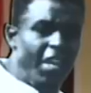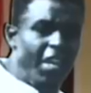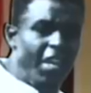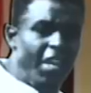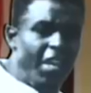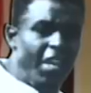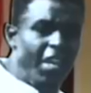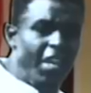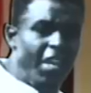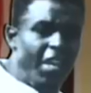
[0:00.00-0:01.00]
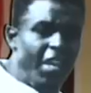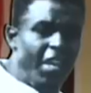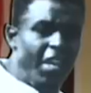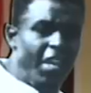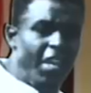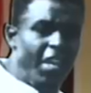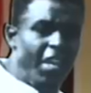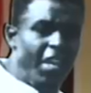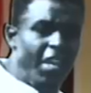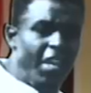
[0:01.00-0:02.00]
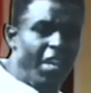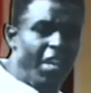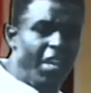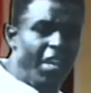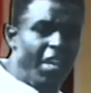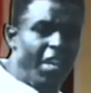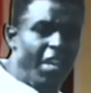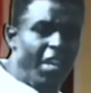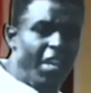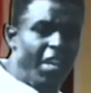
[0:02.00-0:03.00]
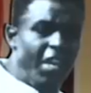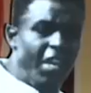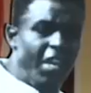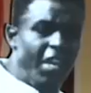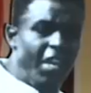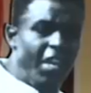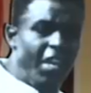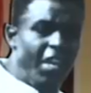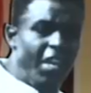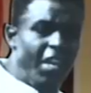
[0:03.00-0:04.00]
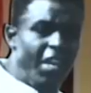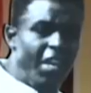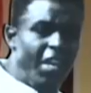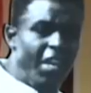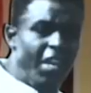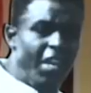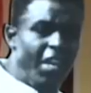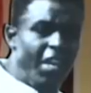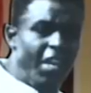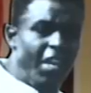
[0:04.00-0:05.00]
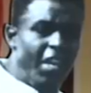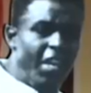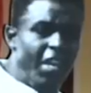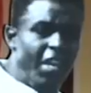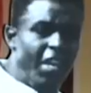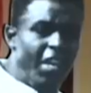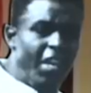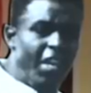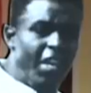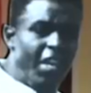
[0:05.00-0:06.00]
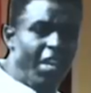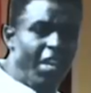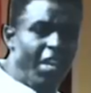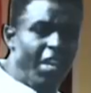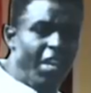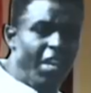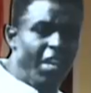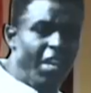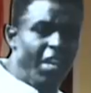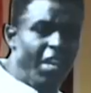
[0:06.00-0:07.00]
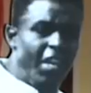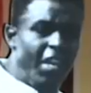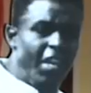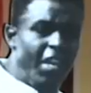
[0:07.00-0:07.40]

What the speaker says: This person isn't speaking.